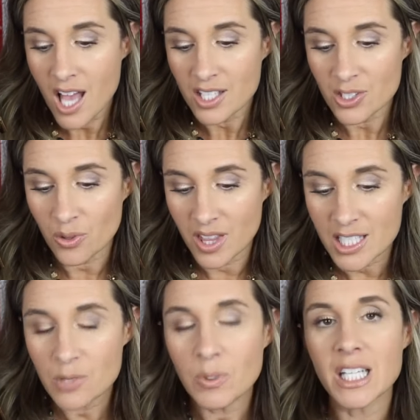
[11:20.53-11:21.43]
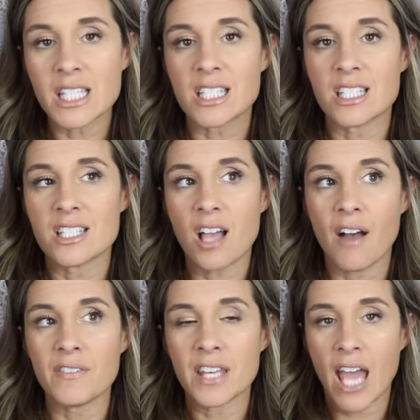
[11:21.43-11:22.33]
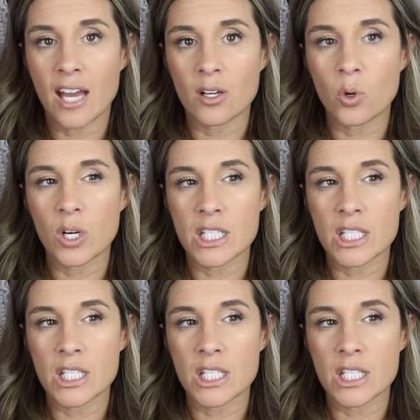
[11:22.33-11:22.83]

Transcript: So this one is a tough category,